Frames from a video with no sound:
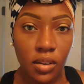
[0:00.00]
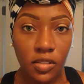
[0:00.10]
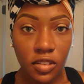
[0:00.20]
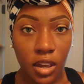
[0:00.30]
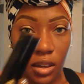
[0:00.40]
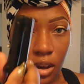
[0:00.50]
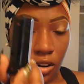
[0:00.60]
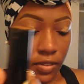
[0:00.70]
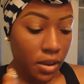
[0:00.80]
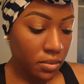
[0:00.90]
Take our
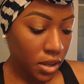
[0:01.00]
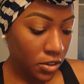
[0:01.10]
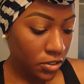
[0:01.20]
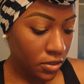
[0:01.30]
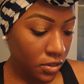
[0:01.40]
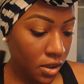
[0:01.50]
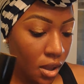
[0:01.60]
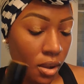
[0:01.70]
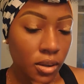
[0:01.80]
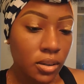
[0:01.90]
foundation
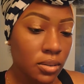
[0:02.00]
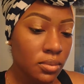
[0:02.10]
color.